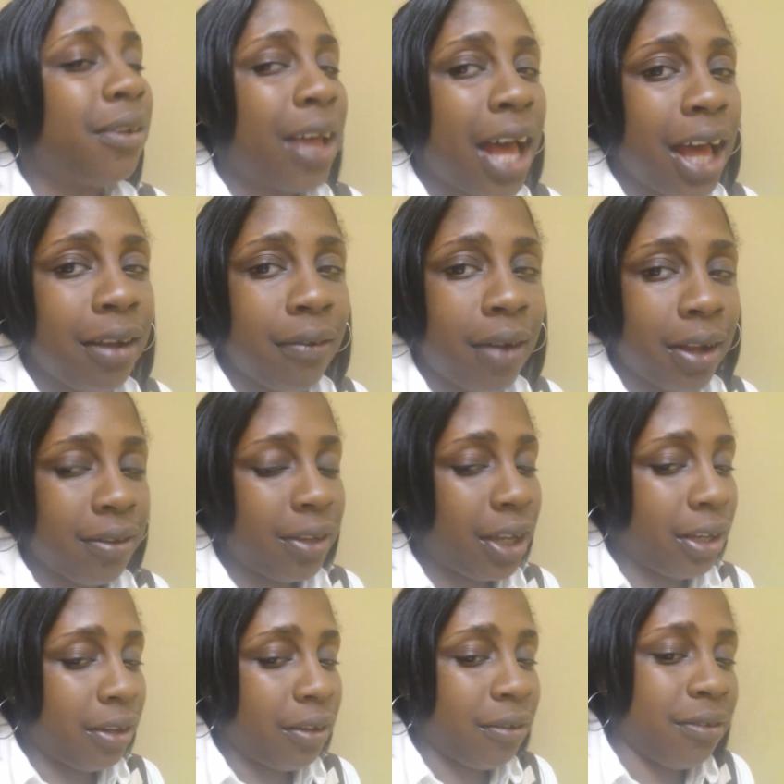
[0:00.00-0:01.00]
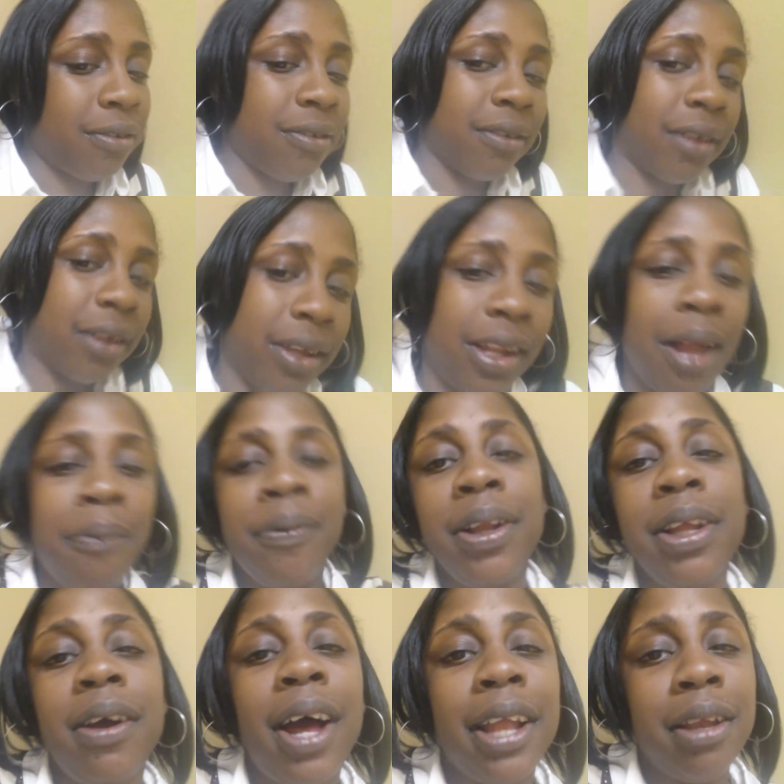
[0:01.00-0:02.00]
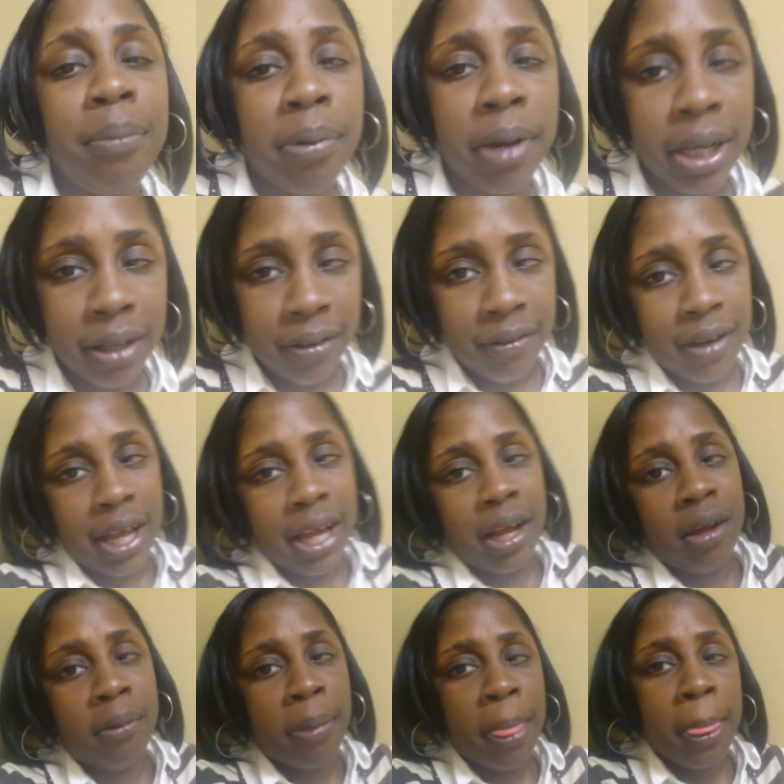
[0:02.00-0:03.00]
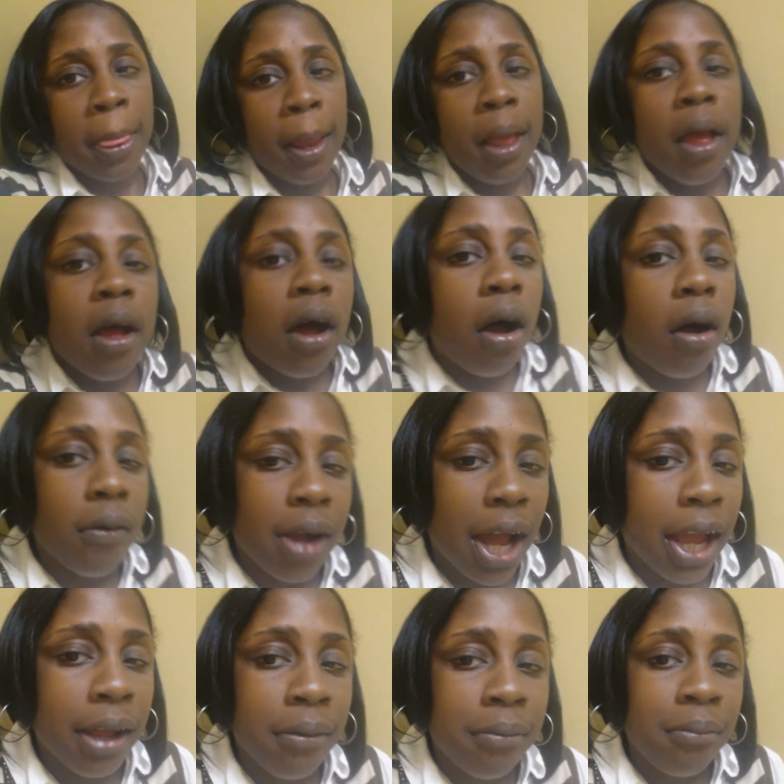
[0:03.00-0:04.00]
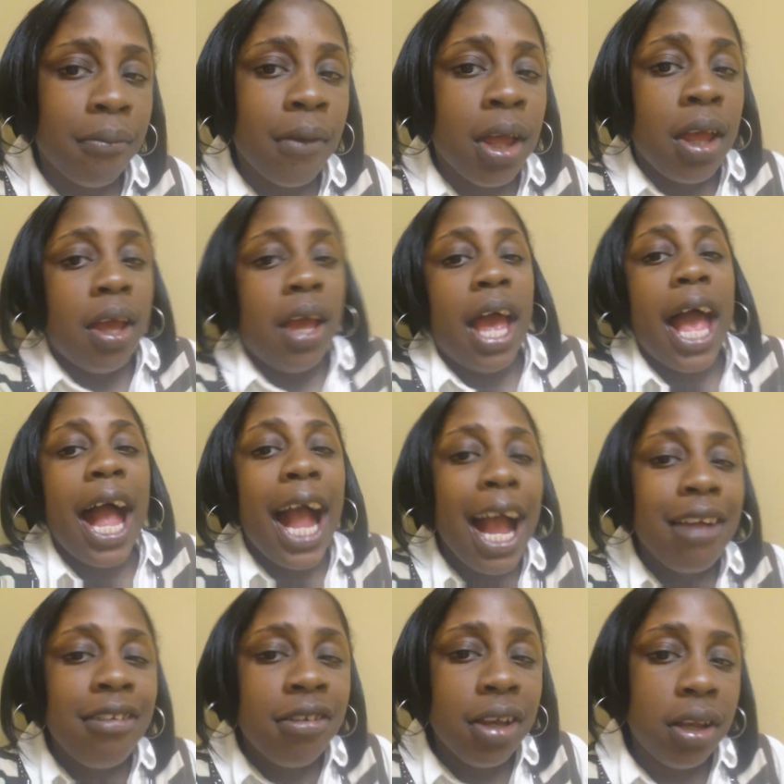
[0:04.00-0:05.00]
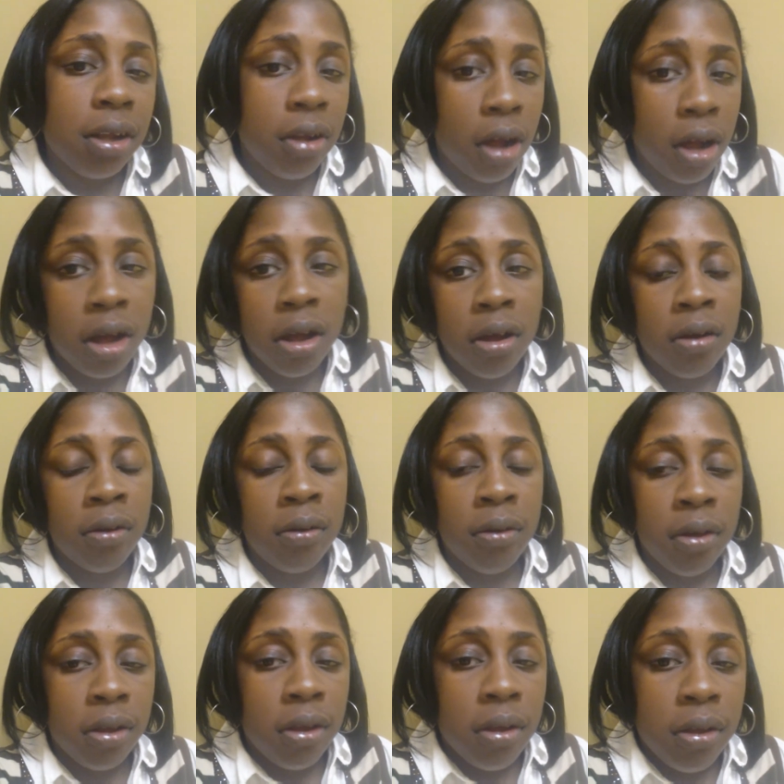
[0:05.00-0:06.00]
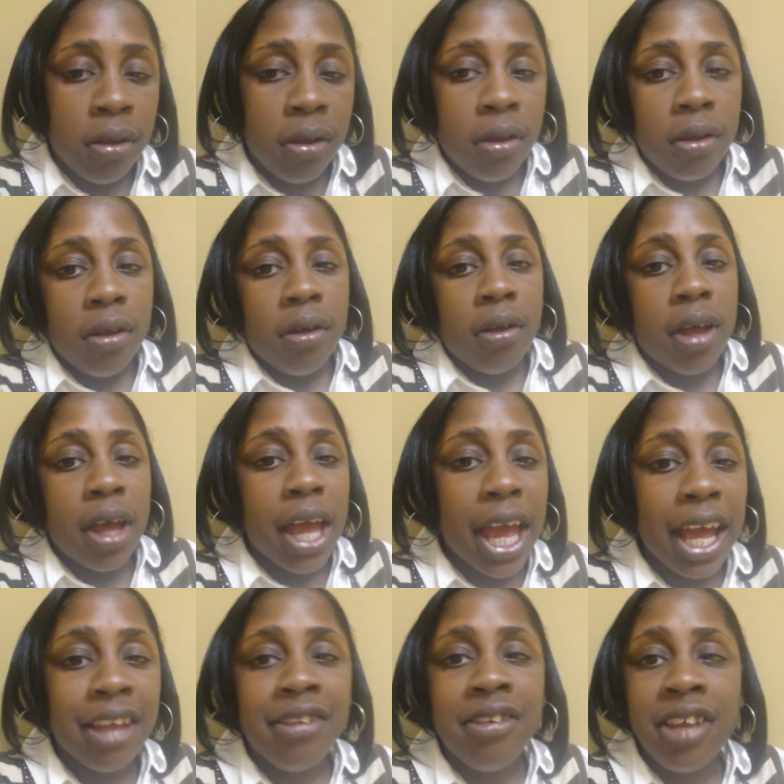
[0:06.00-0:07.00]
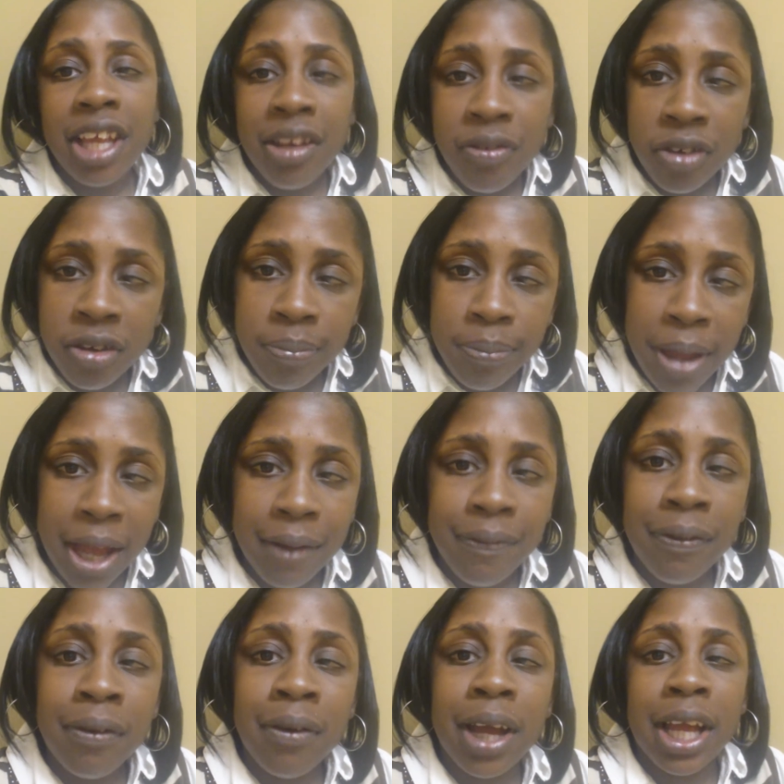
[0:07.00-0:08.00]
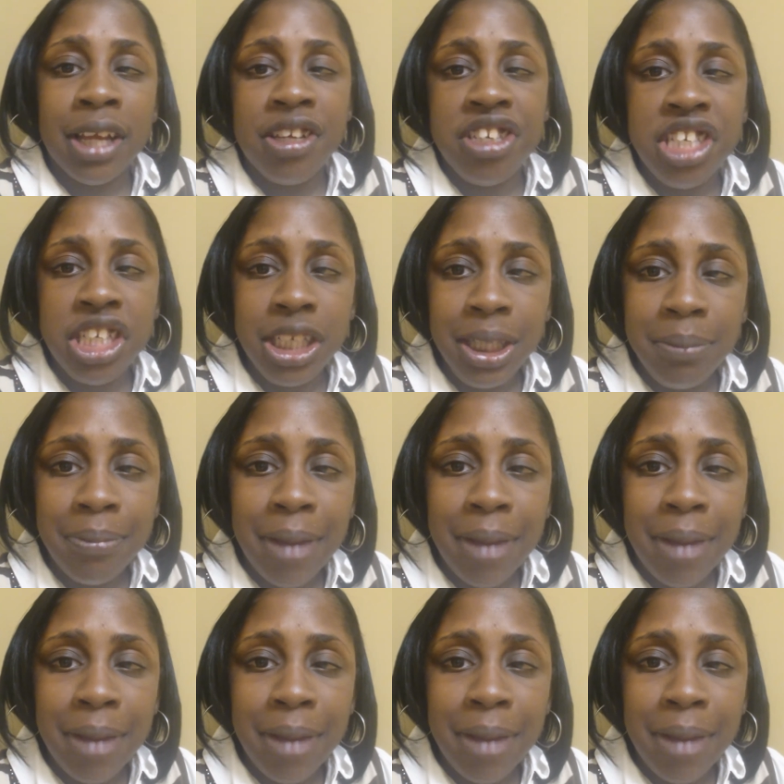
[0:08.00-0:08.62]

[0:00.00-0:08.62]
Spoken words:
how do I say this? Because I'm really going to have to break this down. Okay. Ashley Nicole, as disrespectful as she